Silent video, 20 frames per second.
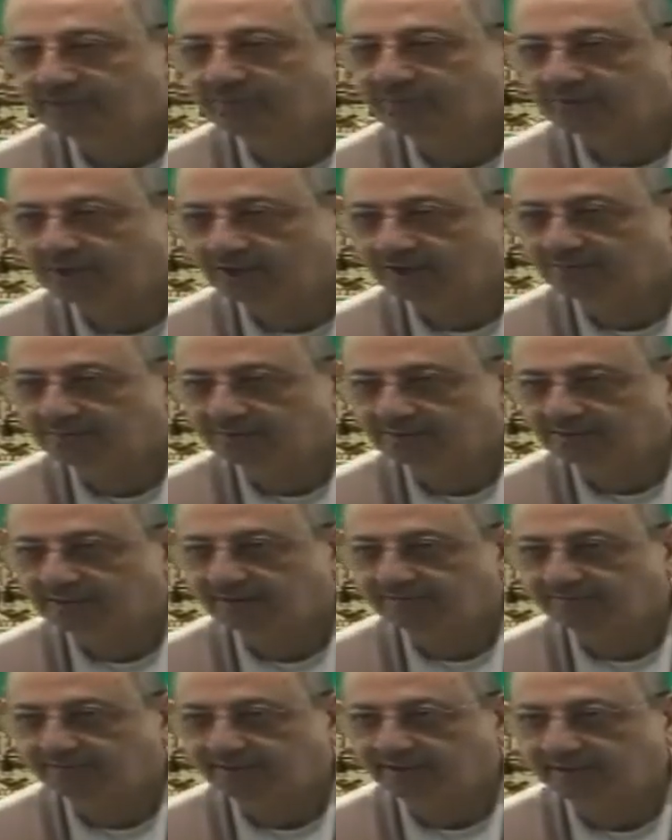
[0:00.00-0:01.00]
Mudah
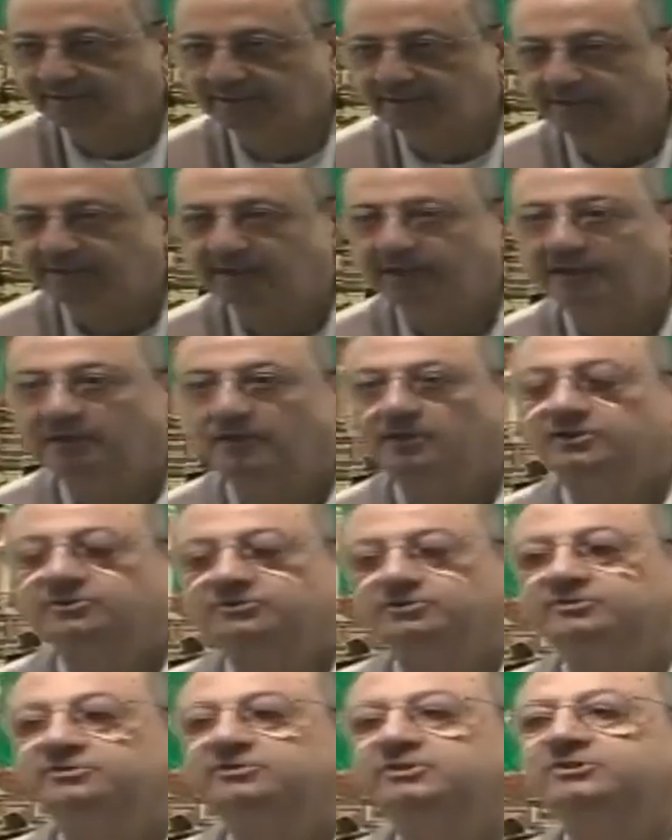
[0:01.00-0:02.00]
mudafili.
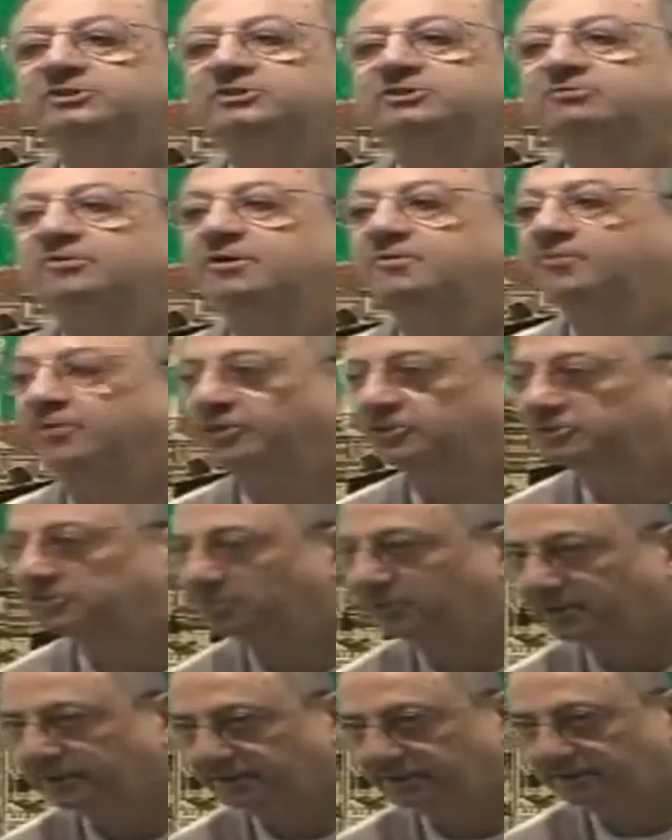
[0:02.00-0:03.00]
This is one
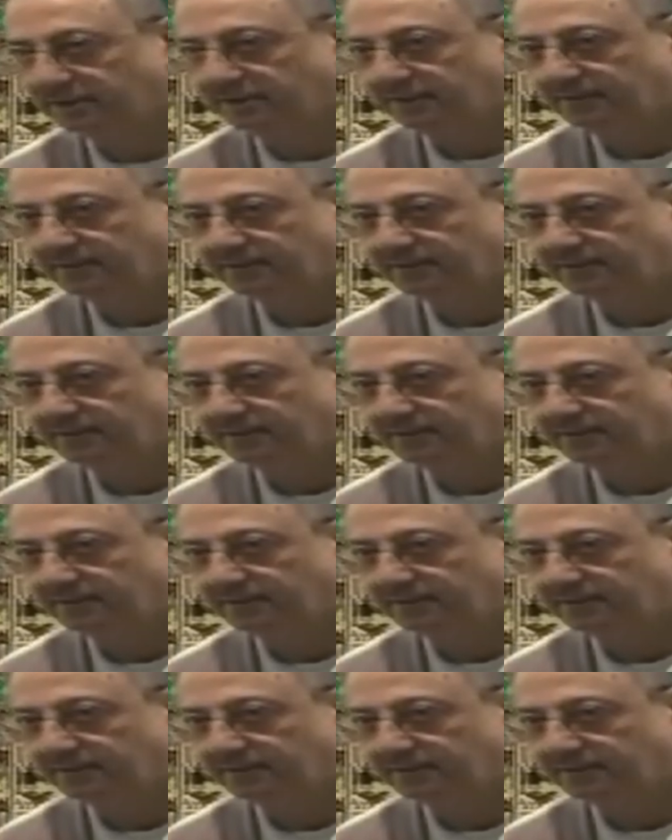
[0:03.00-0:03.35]
possibility.